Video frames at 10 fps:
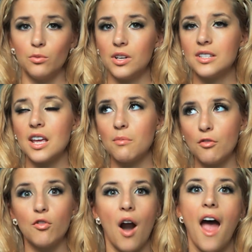that wouldn't take me
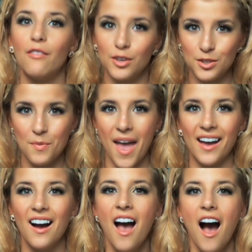forever to
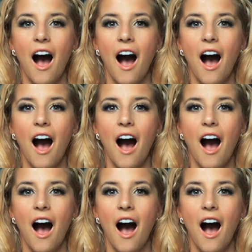make.